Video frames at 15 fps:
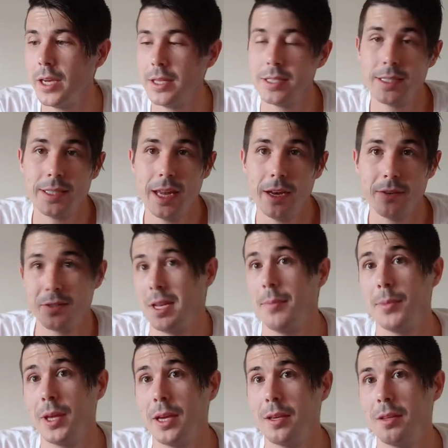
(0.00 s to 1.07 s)
instead of
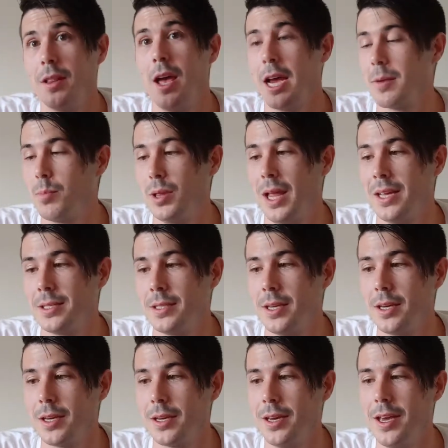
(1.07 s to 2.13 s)
something like plastic?